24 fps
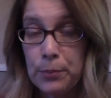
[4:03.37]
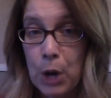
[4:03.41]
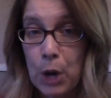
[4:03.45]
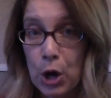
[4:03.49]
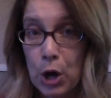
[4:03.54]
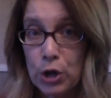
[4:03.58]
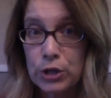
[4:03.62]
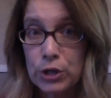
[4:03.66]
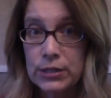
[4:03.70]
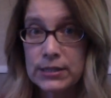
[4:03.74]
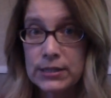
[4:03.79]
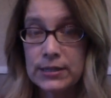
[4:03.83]

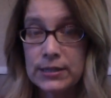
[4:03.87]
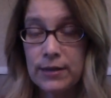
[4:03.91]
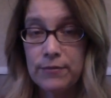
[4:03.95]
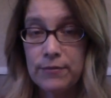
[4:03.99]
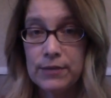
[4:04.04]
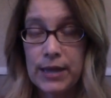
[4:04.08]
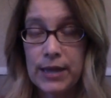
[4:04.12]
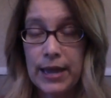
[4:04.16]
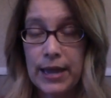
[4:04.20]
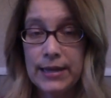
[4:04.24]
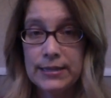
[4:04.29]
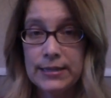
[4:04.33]
parts of
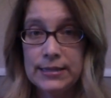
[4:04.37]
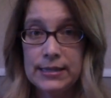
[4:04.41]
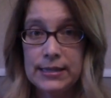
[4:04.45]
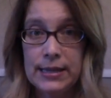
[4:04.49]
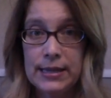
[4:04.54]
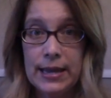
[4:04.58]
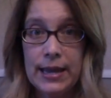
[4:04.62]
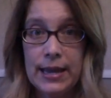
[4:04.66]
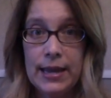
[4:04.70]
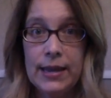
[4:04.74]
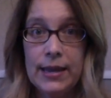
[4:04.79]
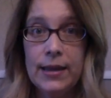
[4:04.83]
the
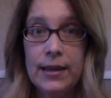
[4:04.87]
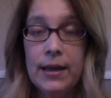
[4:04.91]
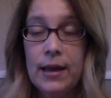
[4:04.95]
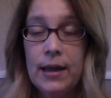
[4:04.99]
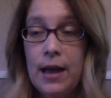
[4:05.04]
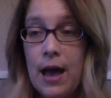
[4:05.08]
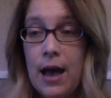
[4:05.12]
ACA,